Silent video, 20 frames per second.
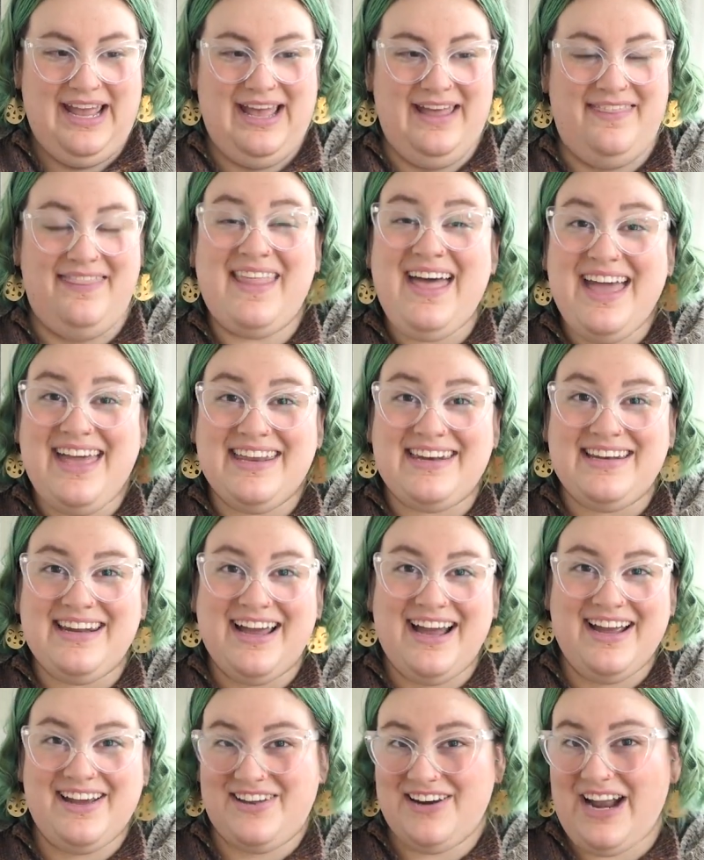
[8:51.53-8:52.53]
And then
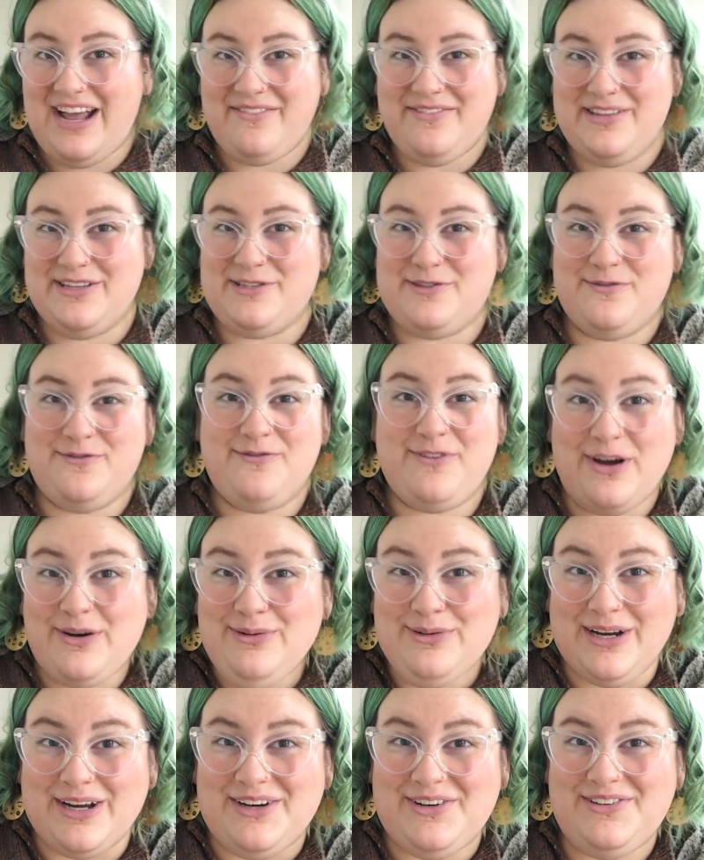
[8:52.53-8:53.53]
I could have this
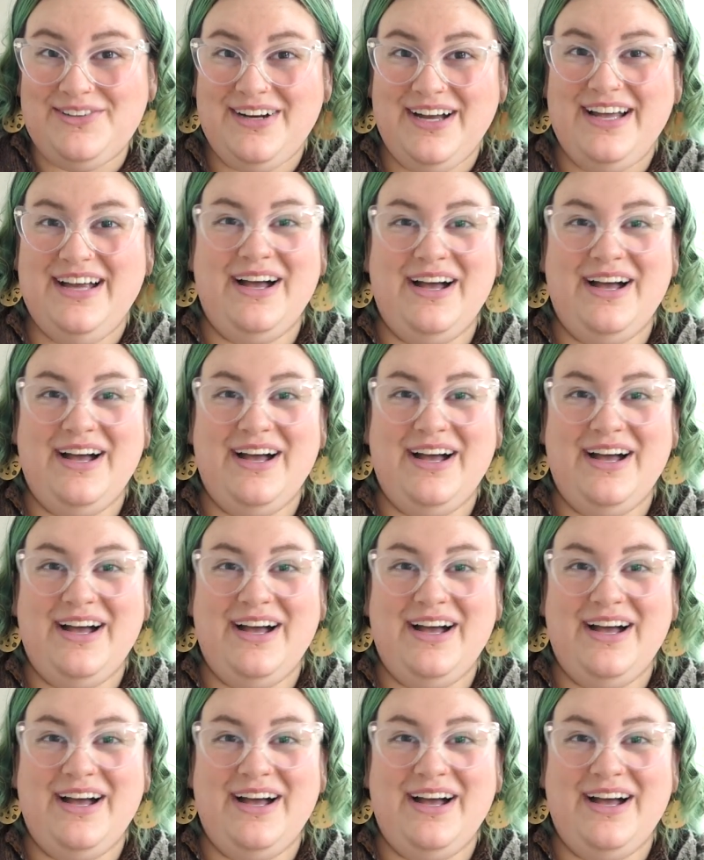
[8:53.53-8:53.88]
photo